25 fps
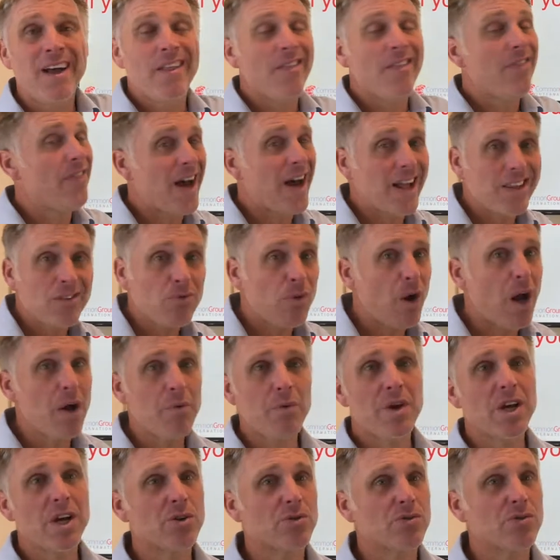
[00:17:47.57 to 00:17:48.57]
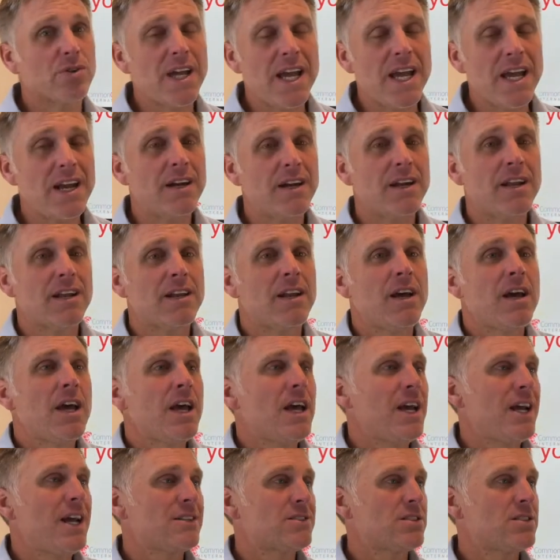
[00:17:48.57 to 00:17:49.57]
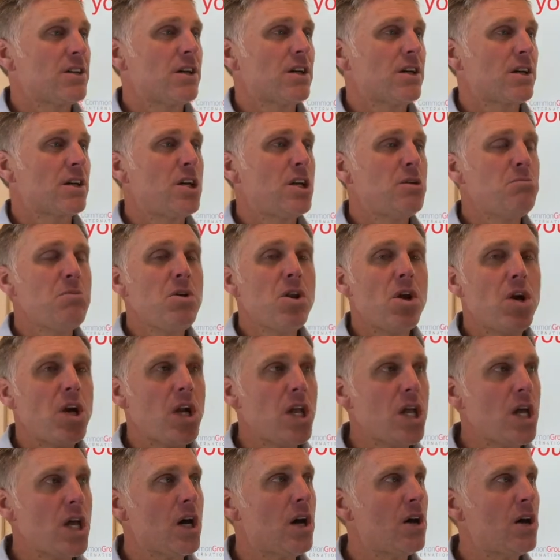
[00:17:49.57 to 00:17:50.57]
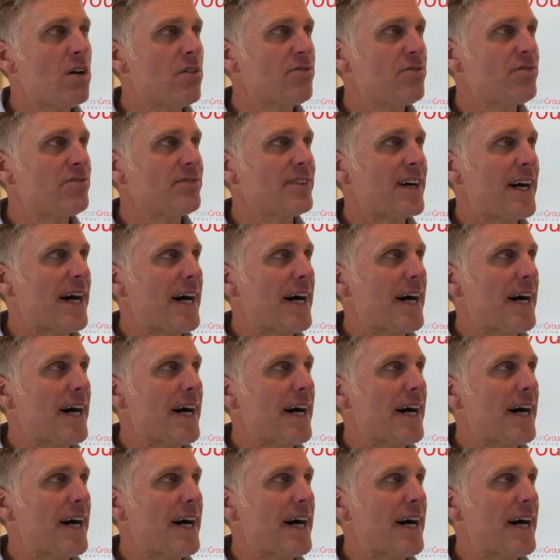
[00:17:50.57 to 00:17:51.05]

That's why we created it. It's a community of,